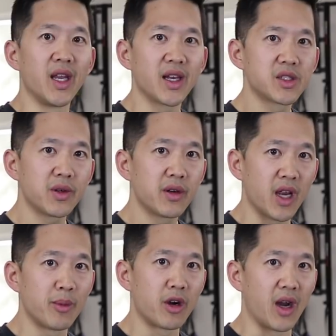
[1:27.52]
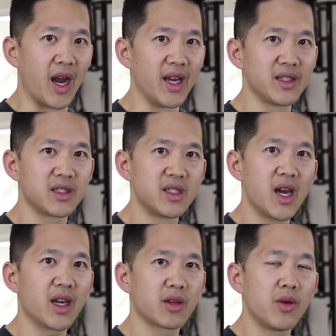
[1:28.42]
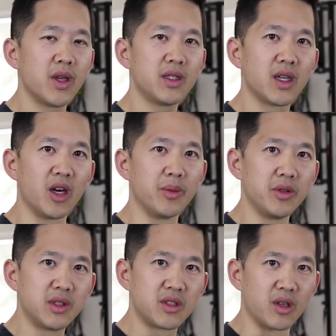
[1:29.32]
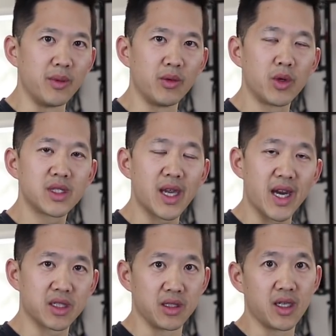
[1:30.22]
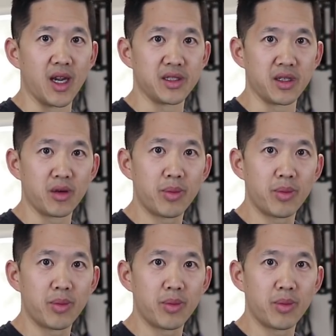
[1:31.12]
an X-ray or MRI is not going to help you determine what's actually causing your